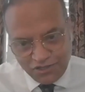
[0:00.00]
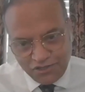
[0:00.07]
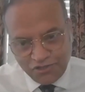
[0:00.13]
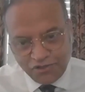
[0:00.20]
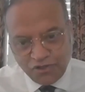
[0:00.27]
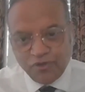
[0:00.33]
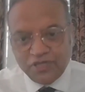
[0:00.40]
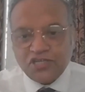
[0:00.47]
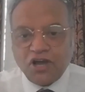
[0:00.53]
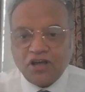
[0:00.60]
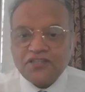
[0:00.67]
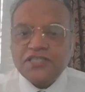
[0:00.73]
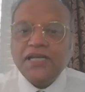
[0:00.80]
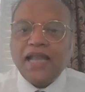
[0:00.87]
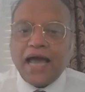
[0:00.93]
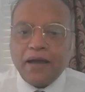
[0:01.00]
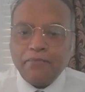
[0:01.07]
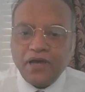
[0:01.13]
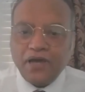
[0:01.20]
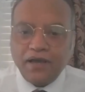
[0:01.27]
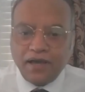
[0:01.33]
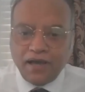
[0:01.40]
to the Wisconsin lab
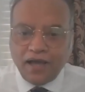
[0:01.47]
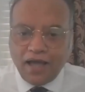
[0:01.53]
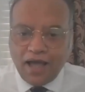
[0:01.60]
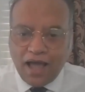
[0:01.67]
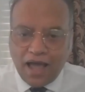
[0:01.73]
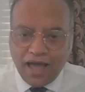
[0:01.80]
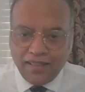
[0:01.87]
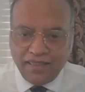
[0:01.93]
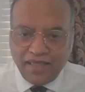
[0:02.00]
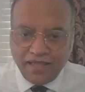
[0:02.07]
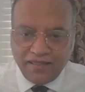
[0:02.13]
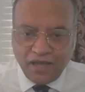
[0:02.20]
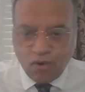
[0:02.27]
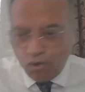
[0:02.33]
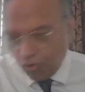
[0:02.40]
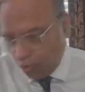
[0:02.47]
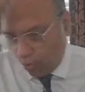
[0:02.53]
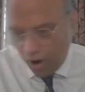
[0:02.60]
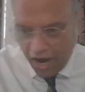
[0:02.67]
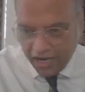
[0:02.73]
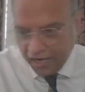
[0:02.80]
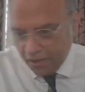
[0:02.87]
and then they all
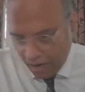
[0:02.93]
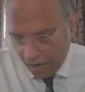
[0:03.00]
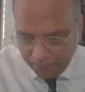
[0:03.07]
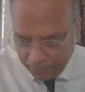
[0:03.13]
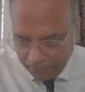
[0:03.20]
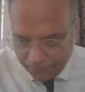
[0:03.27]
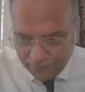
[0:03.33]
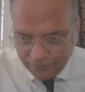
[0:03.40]
wired him up